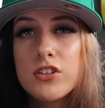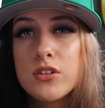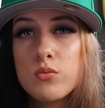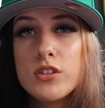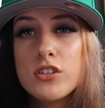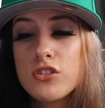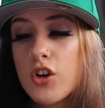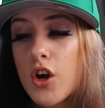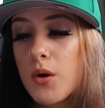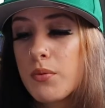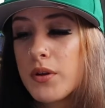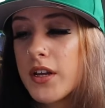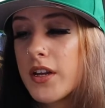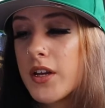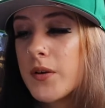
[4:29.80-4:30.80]
switched up
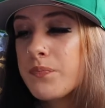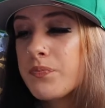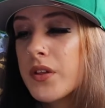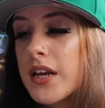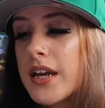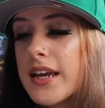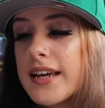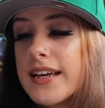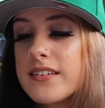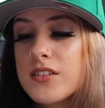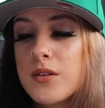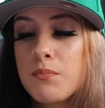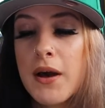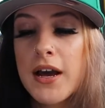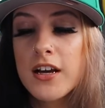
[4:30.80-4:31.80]
here is
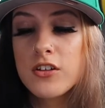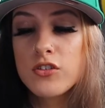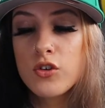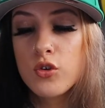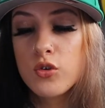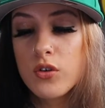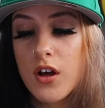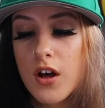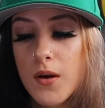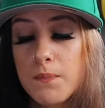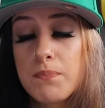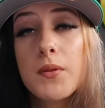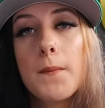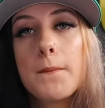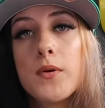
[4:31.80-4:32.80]
the back on the
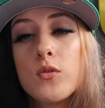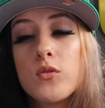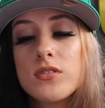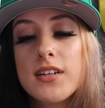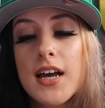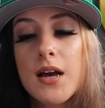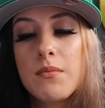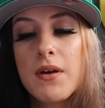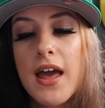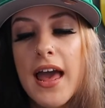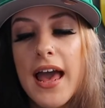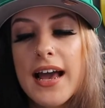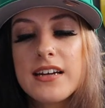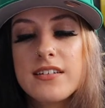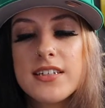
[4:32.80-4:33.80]
pull tab
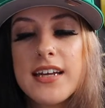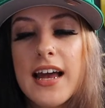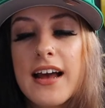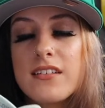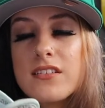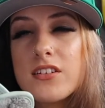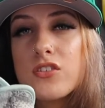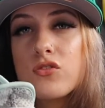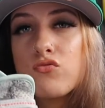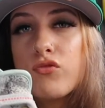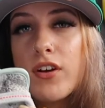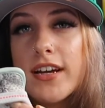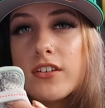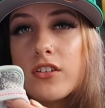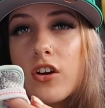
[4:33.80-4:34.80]
actually has this
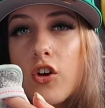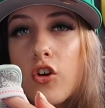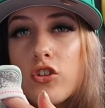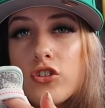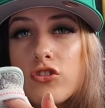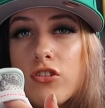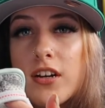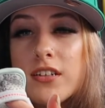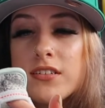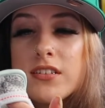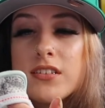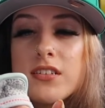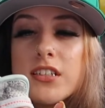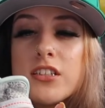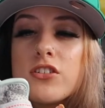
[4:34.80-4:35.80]
red contrasting
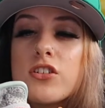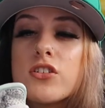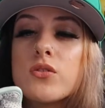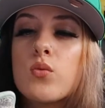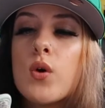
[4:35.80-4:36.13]
stitching as